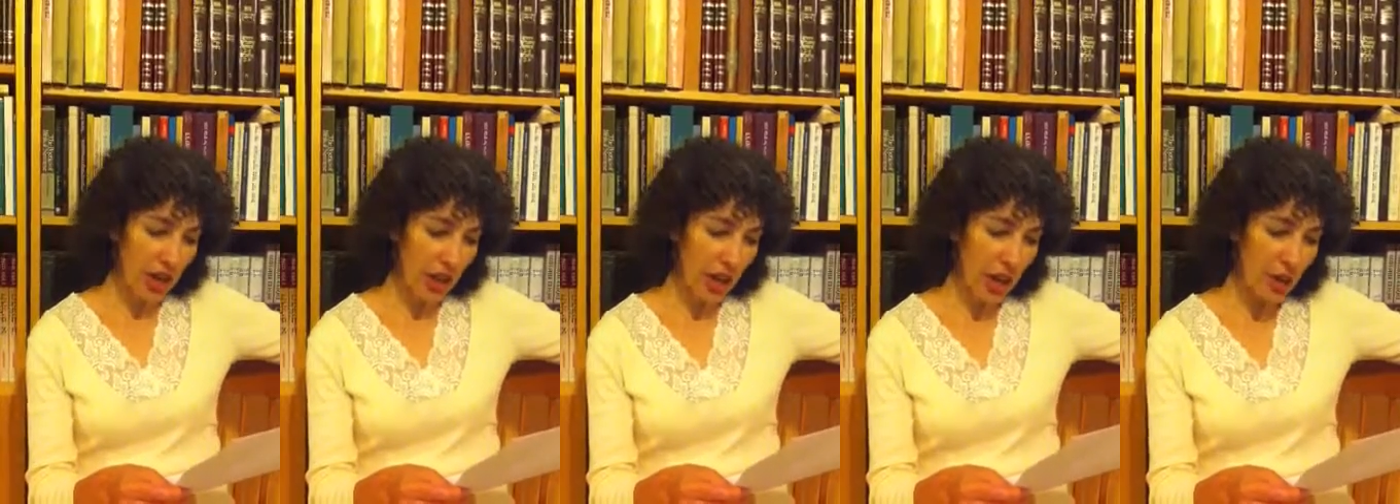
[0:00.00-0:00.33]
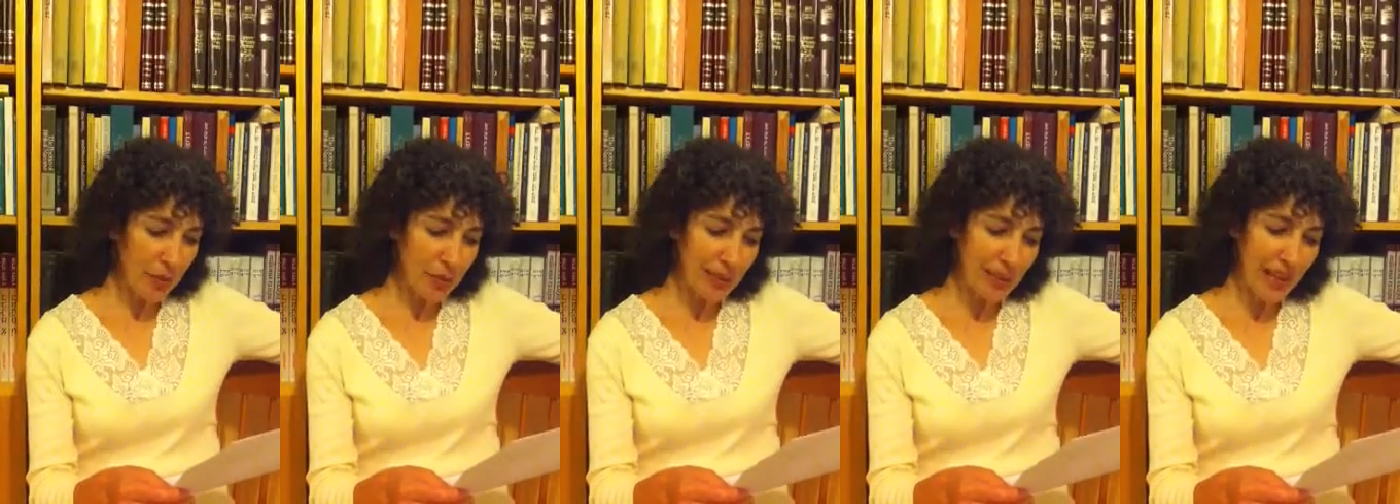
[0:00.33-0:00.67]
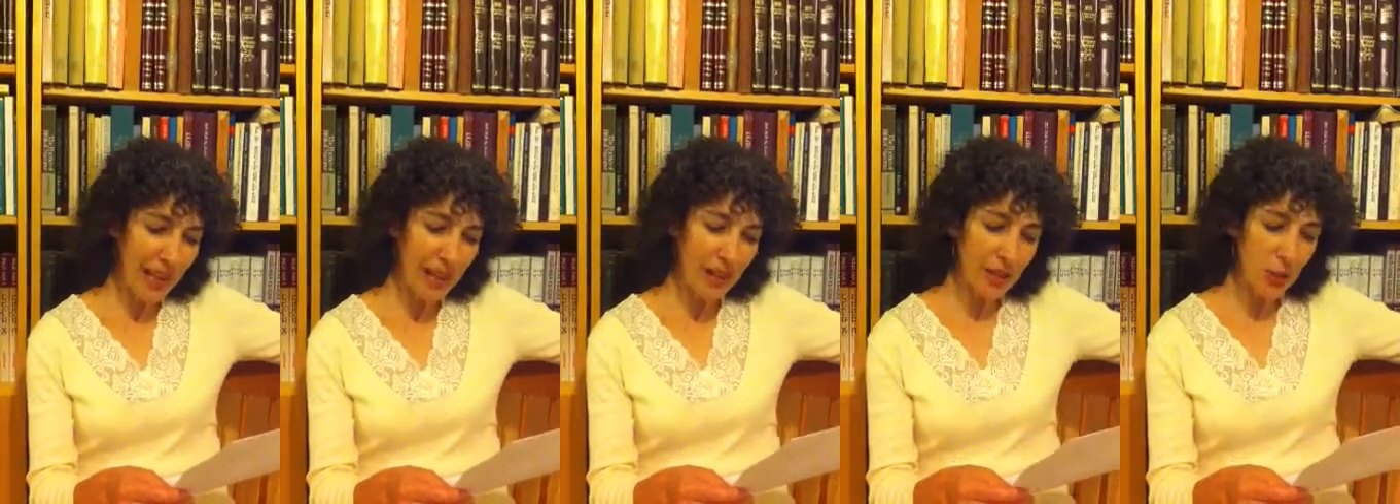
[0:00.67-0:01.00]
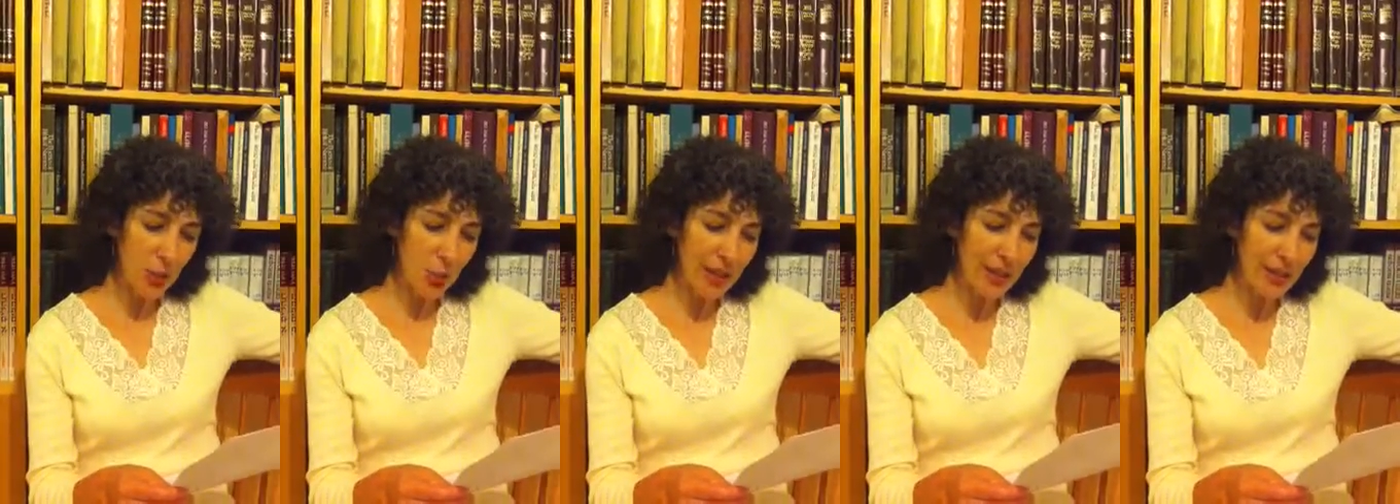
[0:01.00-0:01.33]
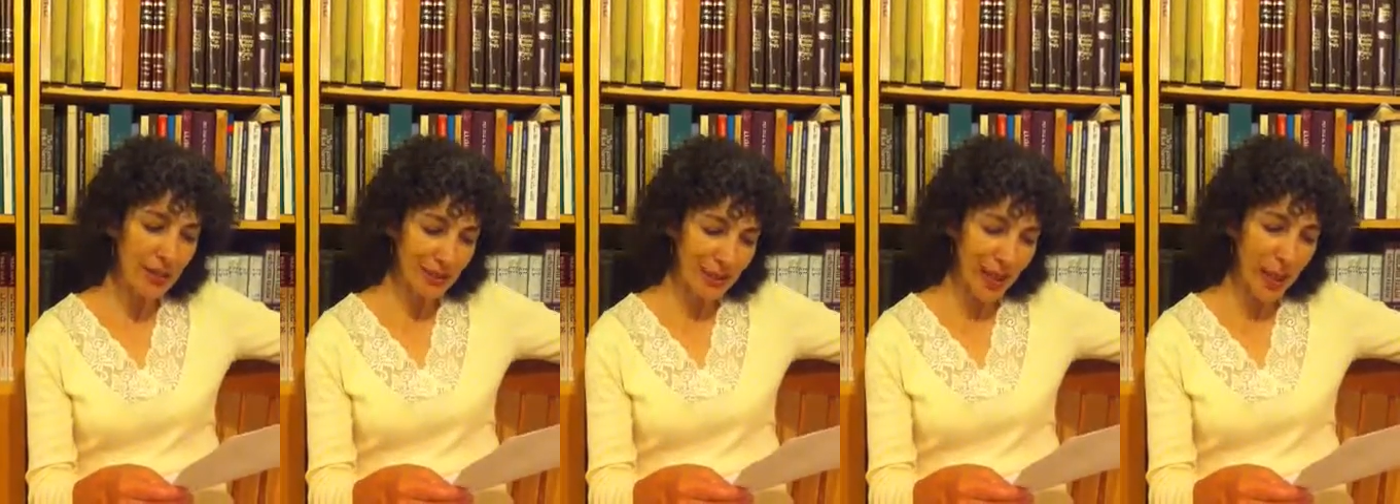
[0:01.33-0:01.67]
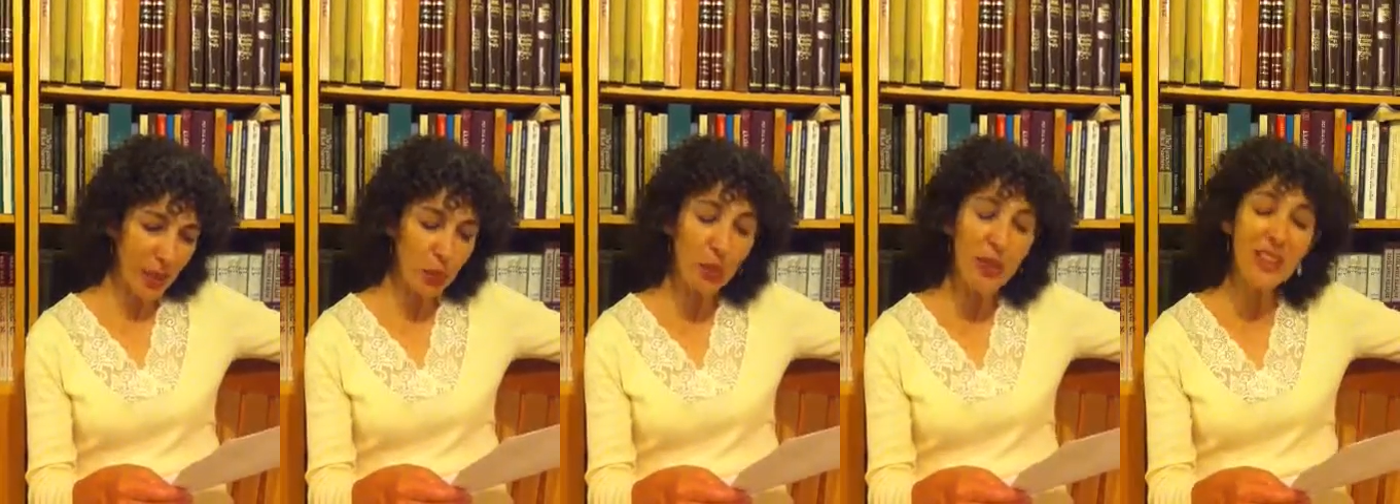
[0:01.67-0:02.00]
"Come lie
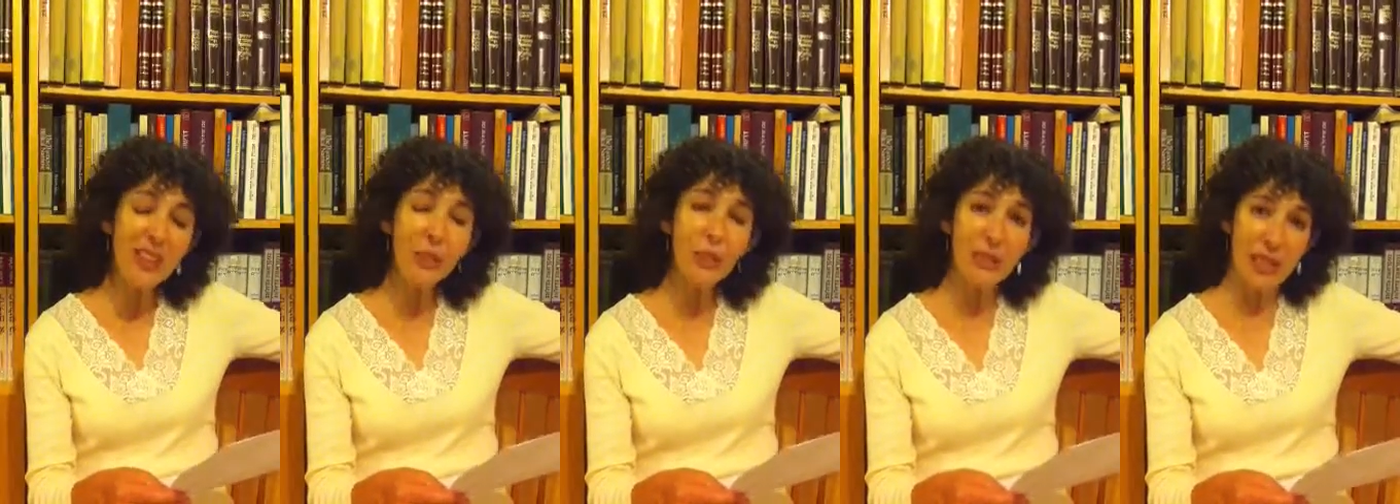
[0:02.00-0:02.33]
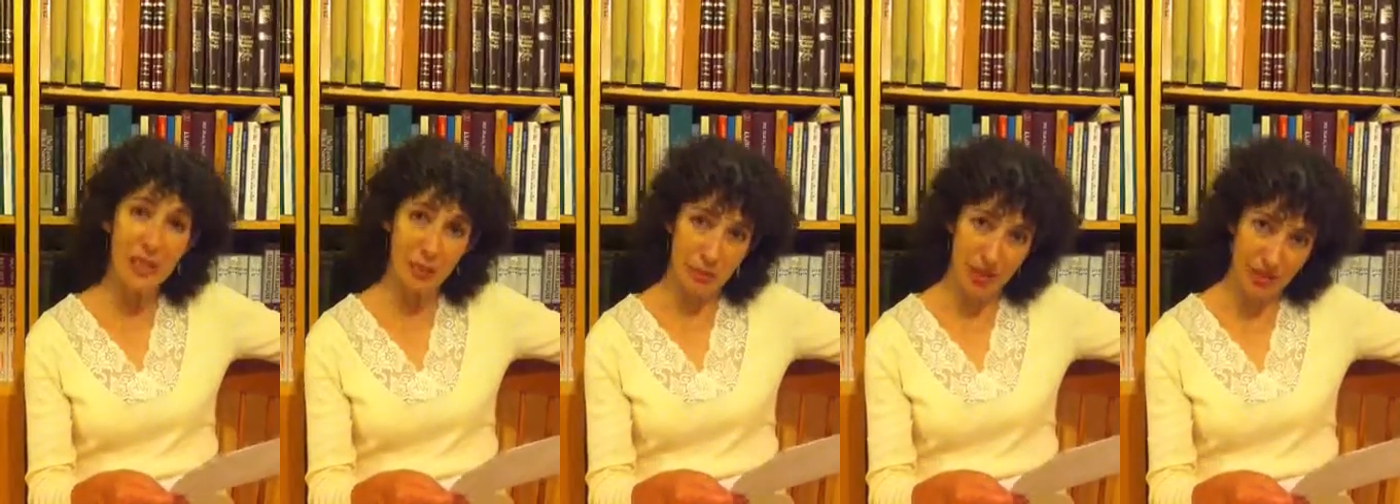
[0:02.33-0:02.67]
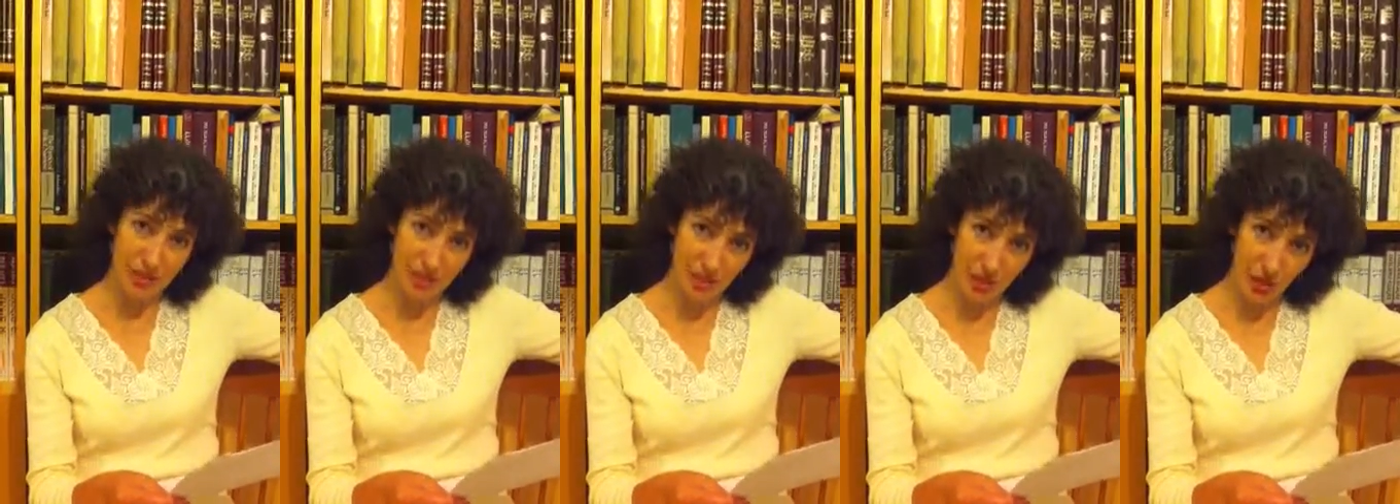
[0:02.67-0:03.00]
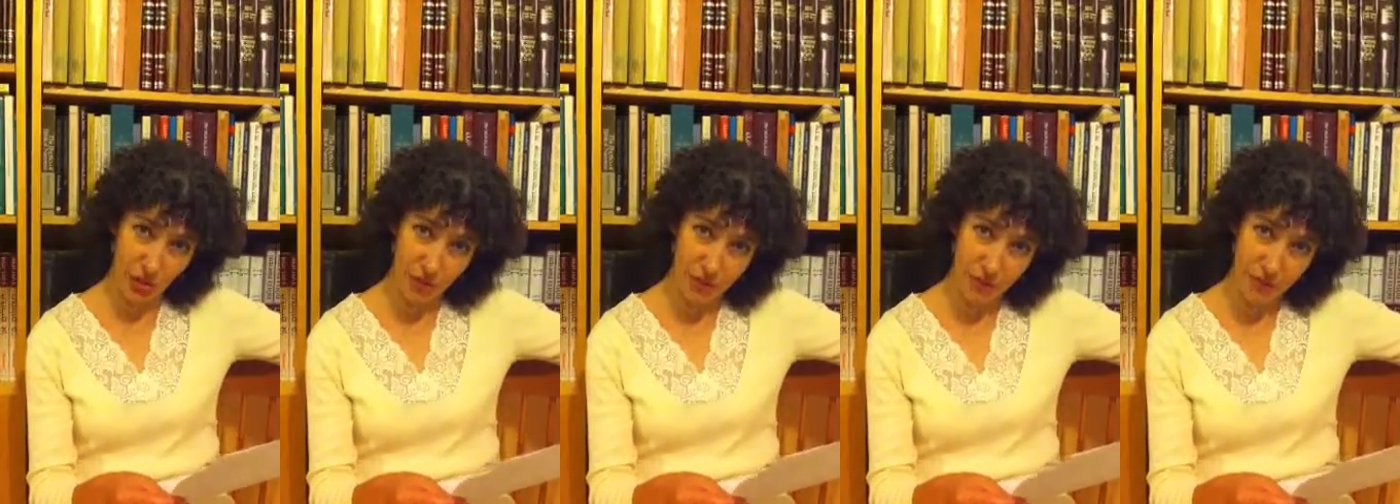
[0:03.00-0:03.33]
with me, my sister."